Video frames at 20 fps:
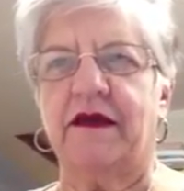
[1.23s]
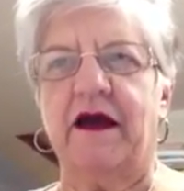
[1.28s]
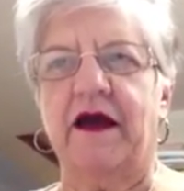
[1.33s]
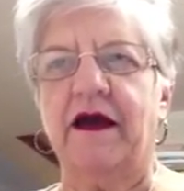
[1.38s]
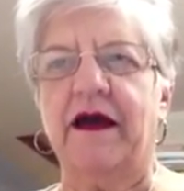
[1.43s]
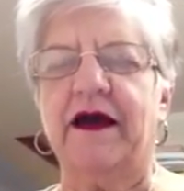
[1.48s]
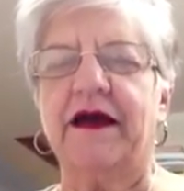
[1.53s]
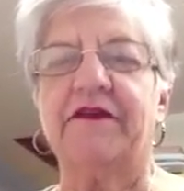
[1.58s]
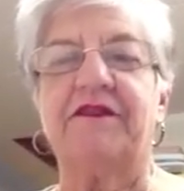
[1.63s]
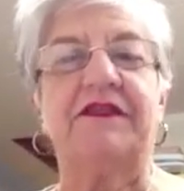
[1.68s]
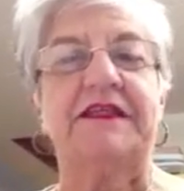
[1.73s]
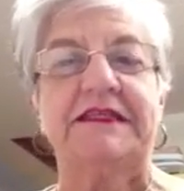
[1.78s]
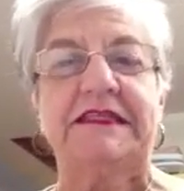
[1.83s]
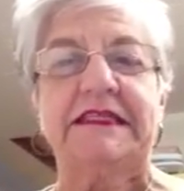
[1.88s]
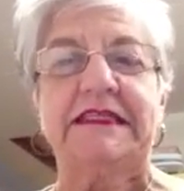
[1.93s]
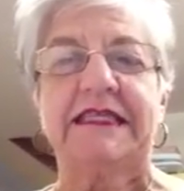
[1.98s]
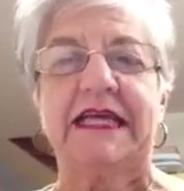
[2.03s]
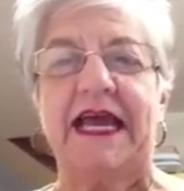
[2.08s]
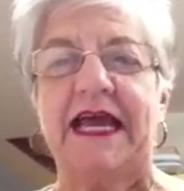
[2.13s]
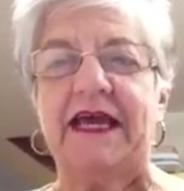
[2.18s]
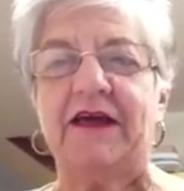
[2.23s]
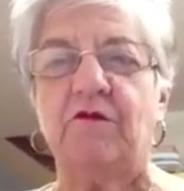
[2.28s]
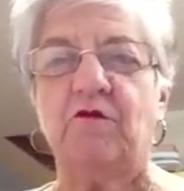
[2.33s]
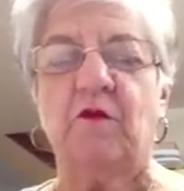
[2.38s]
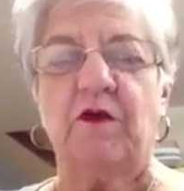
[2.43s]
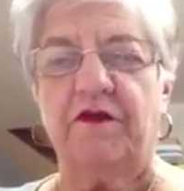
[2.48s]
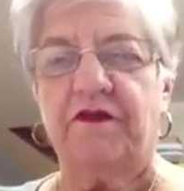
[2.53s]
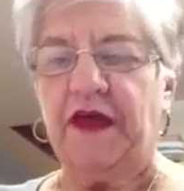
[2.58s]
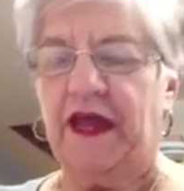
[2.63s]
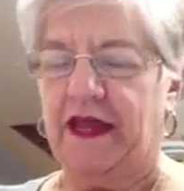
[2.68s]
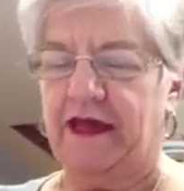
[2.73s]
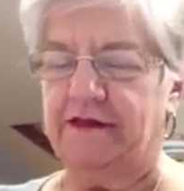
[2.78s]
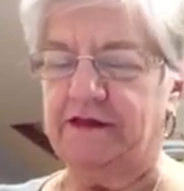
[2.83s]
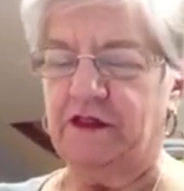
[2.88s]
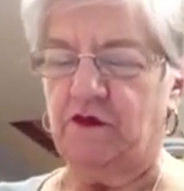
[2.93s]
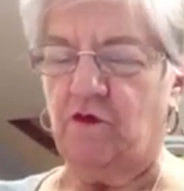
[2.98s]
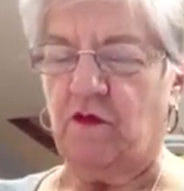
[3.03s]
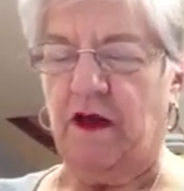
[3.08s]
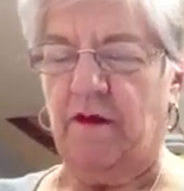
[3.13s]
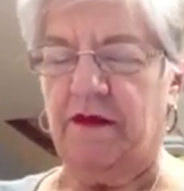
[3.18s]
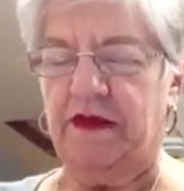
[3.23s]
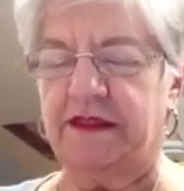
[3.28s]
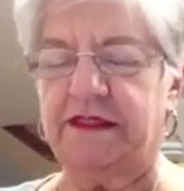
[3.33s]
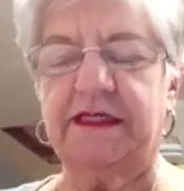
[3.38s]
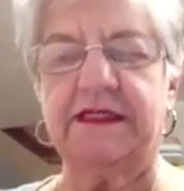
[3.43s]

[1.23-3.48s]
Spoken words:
Hi, this is Ann with Ann Ceramics,